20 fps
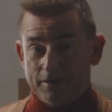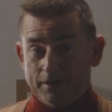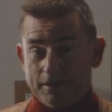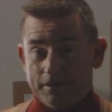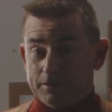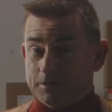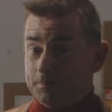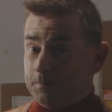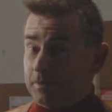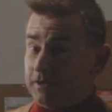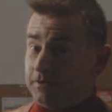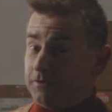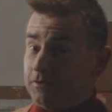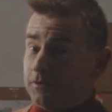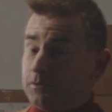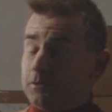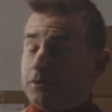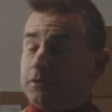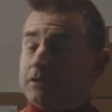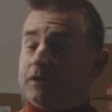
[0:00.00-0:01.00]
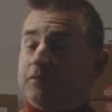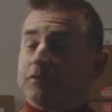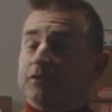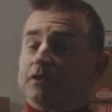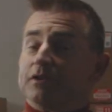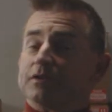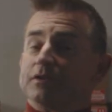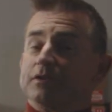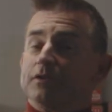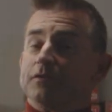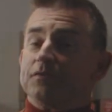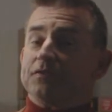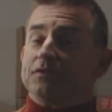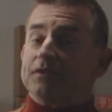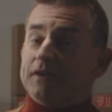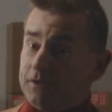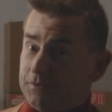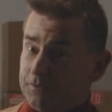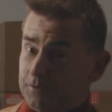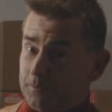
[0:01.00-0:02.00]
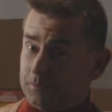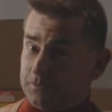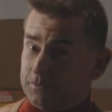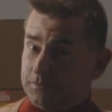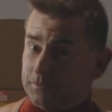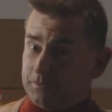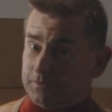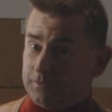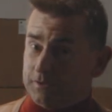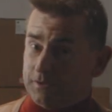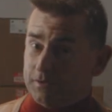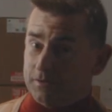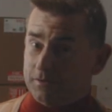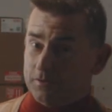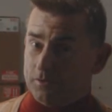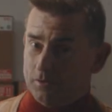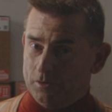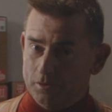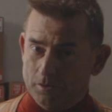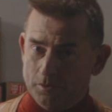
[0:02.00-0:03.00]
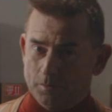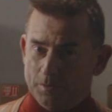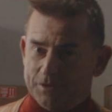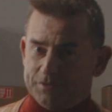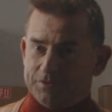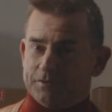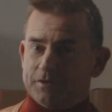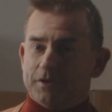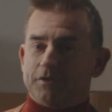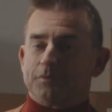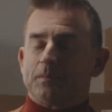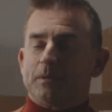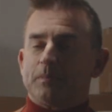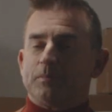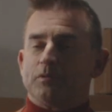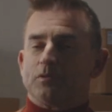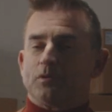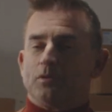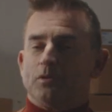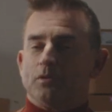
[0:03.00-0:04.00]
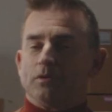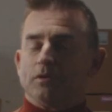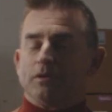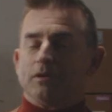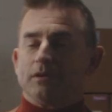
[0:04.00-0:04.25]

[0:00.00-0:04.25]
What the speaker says: It depends on your definition of sales opportunity, or what salespeople call